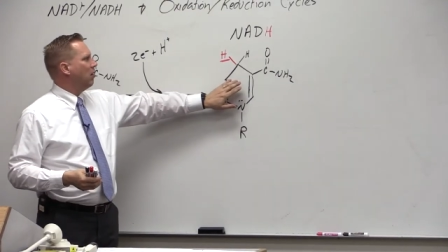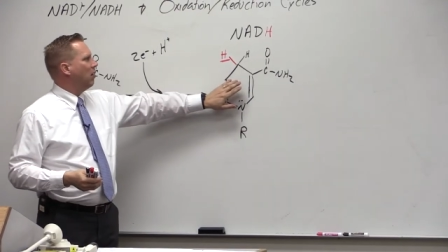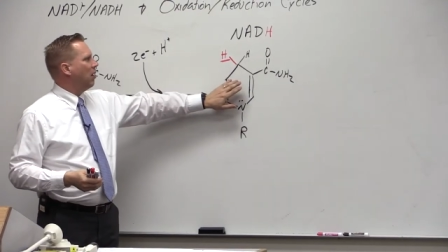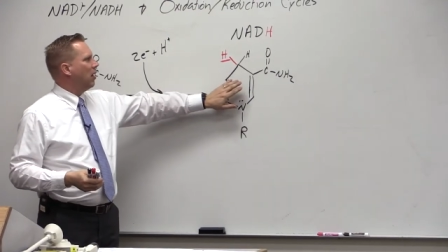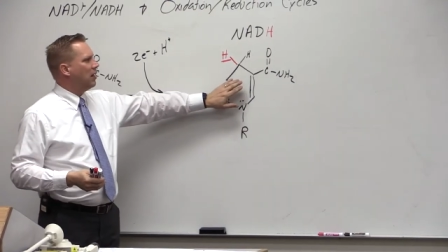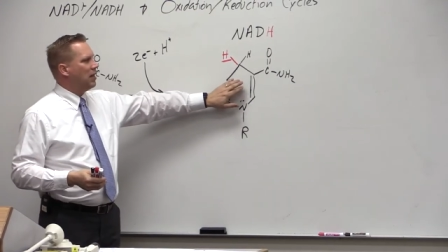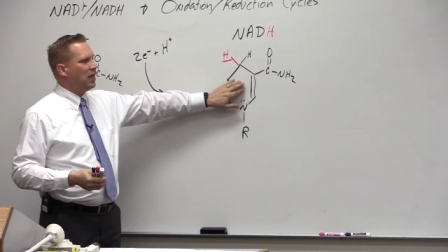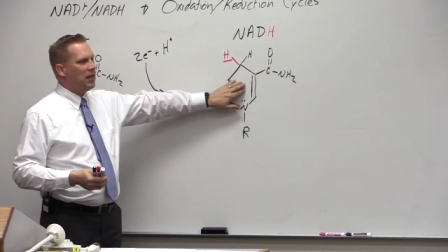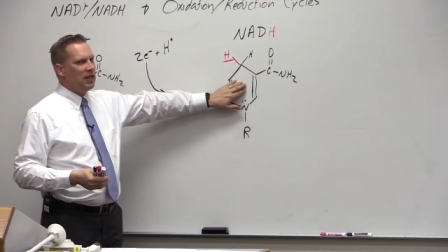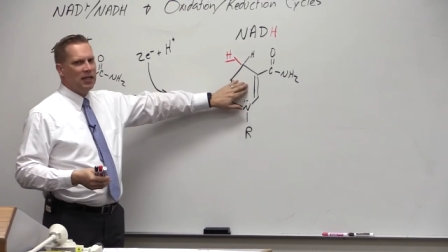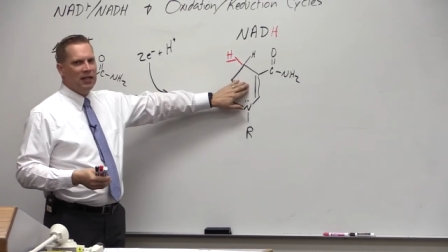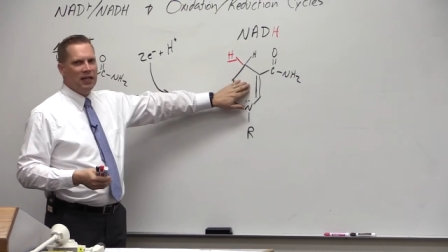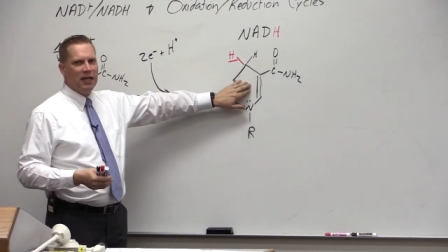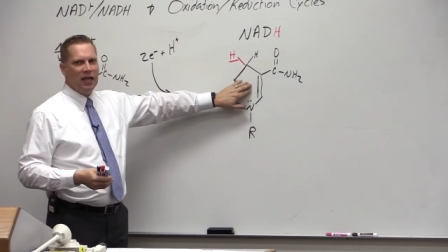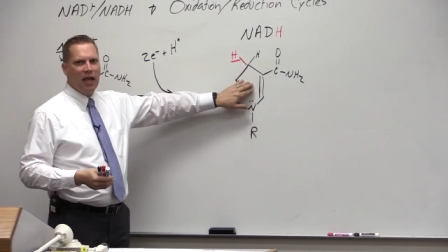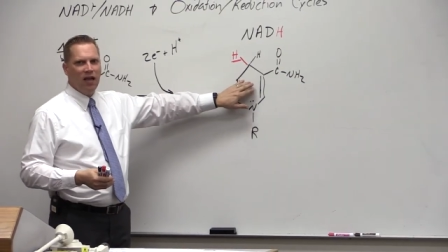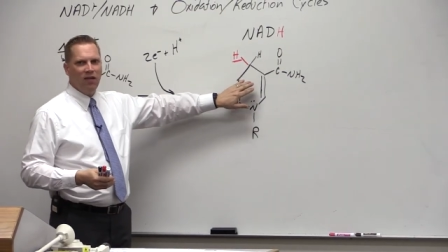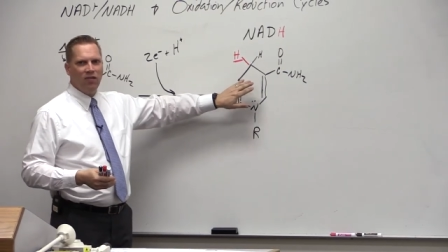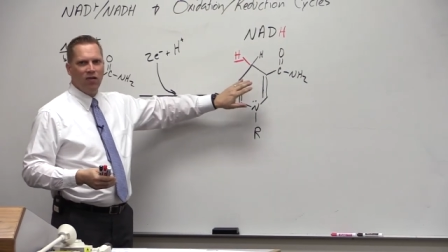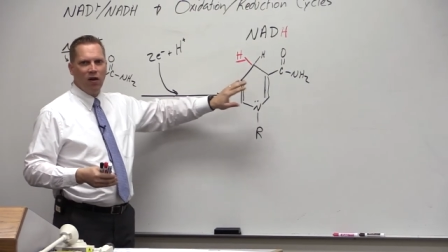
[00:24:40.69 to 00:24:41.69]
and
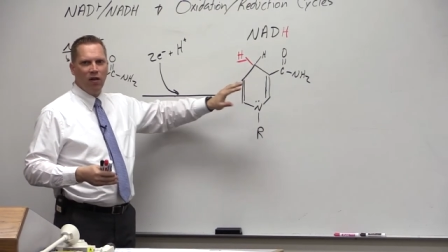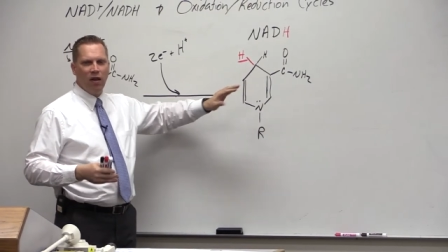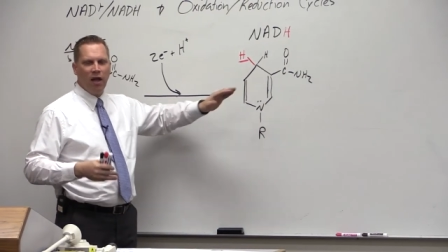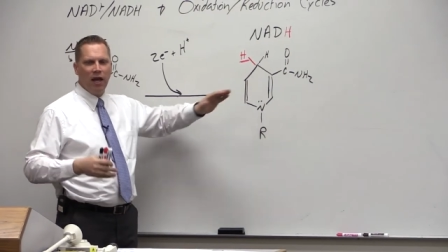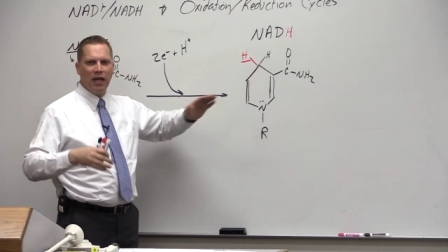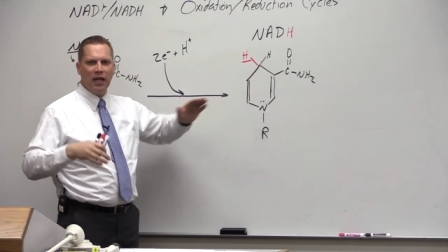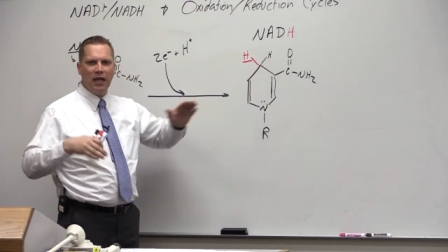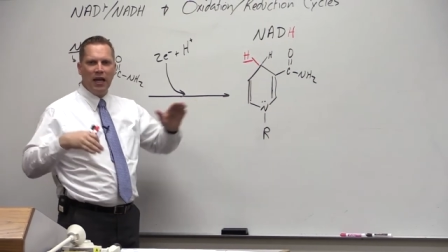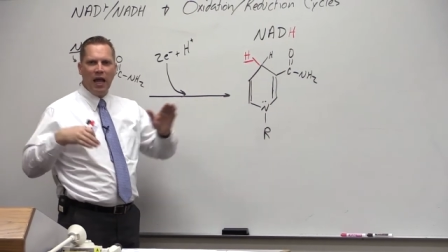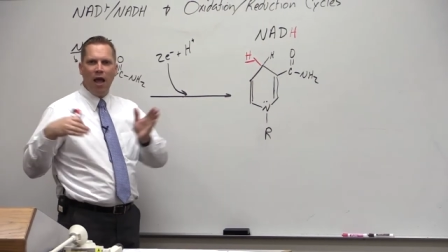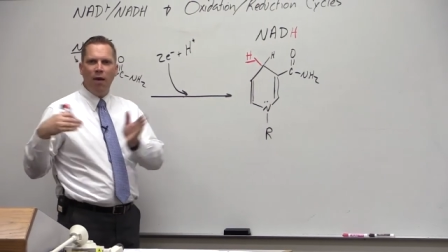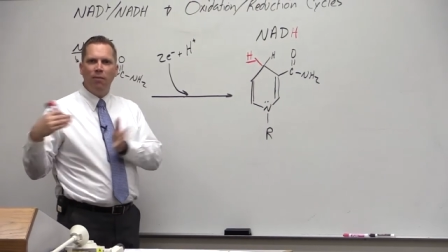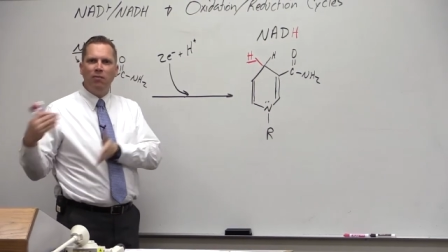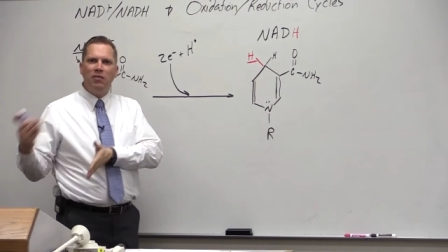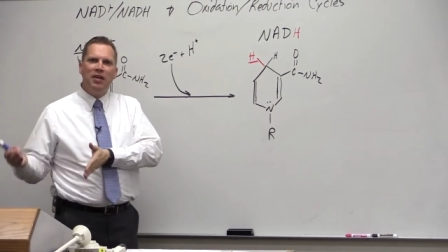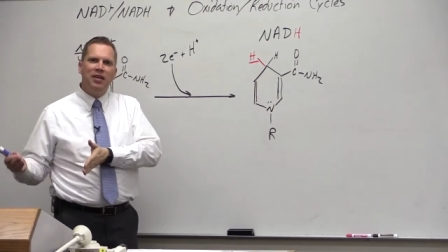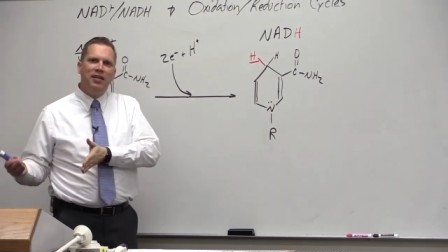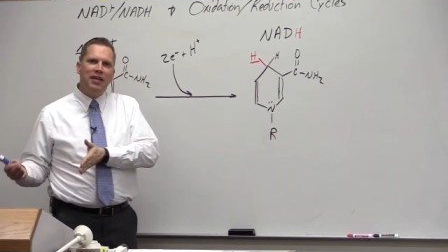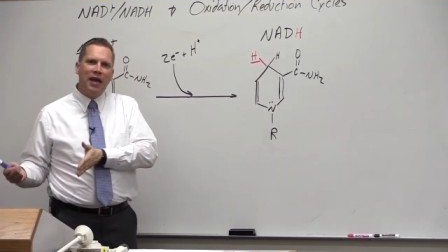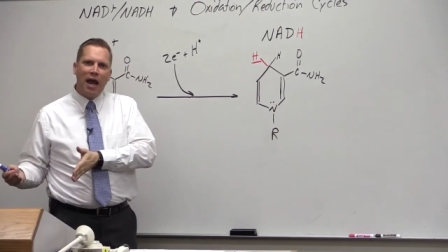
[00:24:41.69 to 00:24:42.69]
NADH are like an
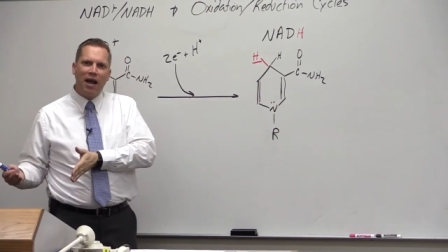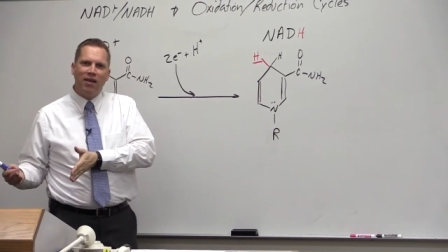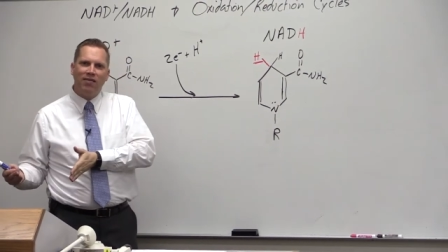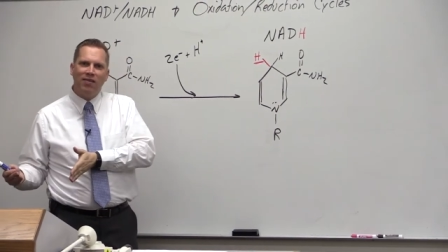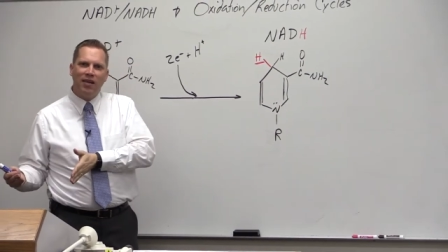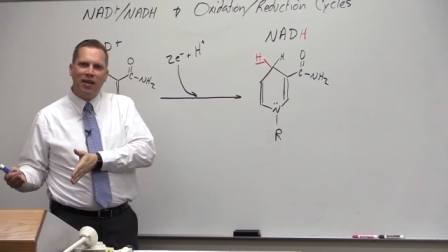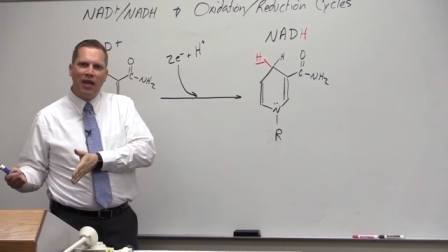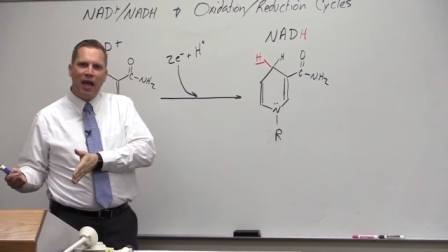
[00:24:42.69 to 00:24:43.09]
empty taxi